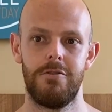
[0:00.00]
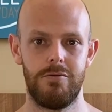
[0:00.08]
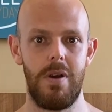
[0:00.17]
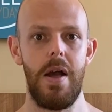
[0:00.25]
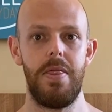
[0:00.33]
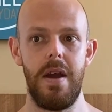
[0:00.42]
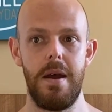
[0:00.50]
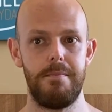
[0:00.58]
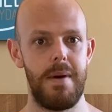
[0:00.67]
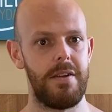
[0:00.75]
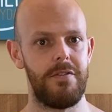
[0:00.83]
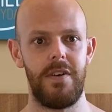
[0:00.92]
right there.
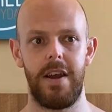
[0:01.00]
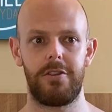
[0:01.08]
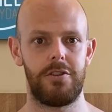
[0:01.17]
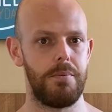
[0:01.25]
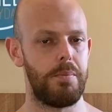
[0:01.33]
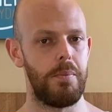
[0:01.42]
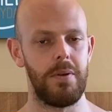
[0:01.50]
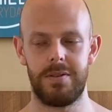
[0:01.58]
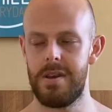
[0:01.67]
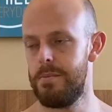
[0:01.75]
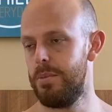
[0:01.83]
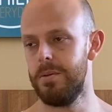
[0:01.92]
Manufacture,
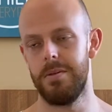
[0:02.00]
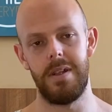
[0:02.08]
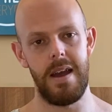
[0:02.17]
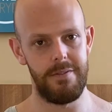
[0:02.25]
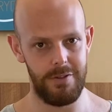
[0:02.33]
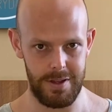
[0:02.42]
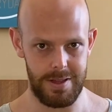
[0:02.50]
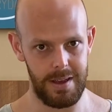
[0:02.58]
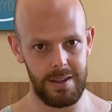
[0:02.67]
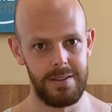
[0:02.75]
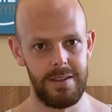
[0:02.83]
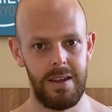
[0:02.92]
assemble everything.